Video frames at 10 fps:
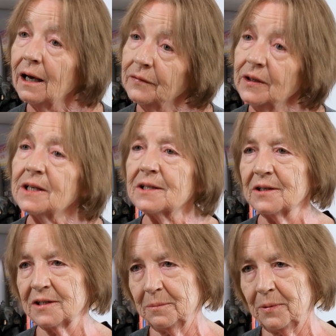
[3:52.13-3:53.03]
And
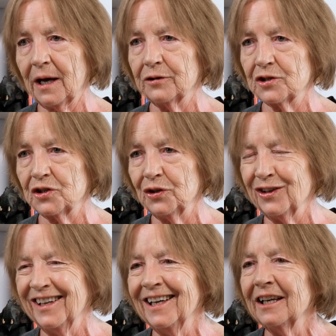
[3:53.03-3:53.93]
this is the
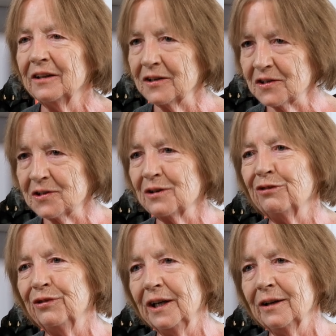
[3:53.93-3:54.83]
pasture. This is the
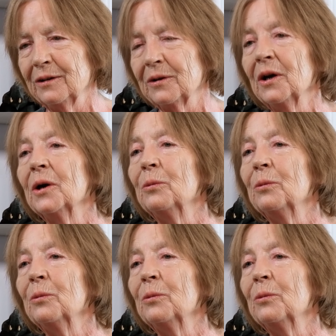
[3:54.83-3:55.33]
field